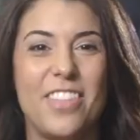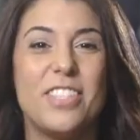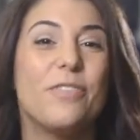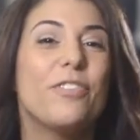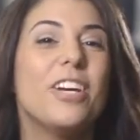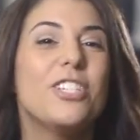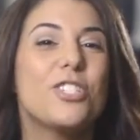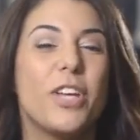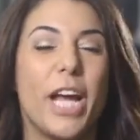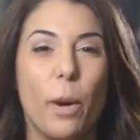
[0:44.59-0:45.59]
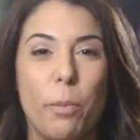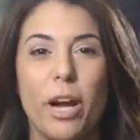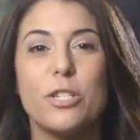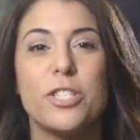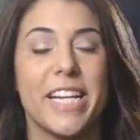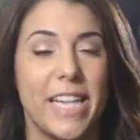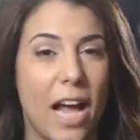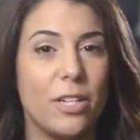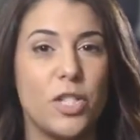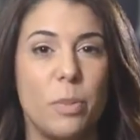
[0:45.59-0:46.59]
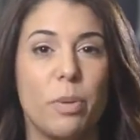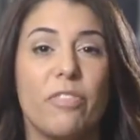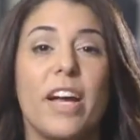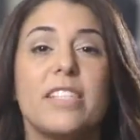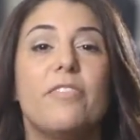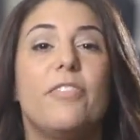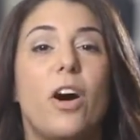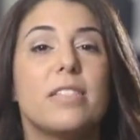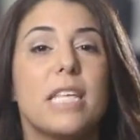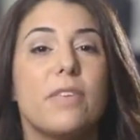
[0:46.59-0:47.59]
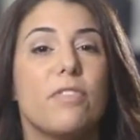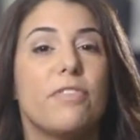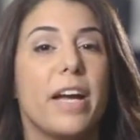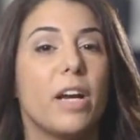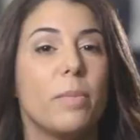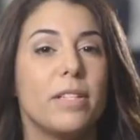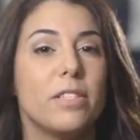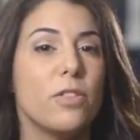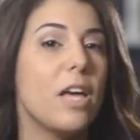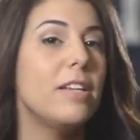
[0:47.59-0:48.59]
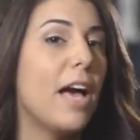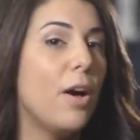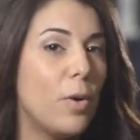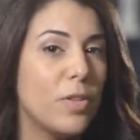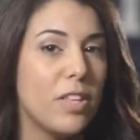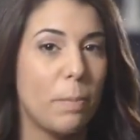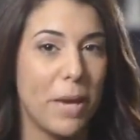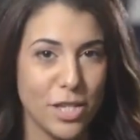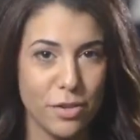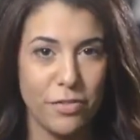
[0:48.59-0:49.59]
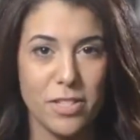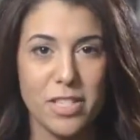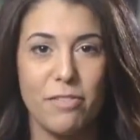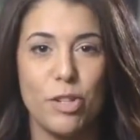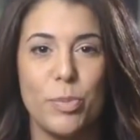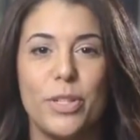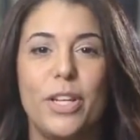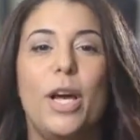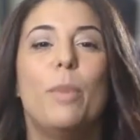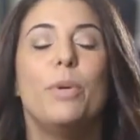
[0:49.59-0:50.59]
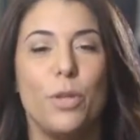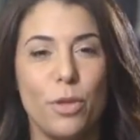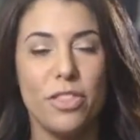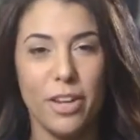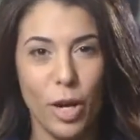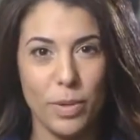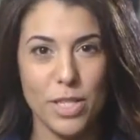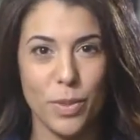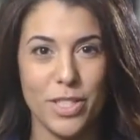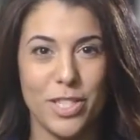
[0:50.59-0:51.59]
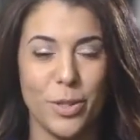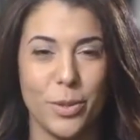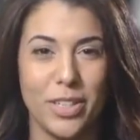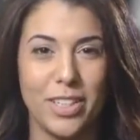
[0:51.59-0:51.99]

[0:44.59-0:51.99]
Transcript: The differential air pressure technology provides a fall-safe environment so that not only the patient feels comfortable, but you, the therapist, will too.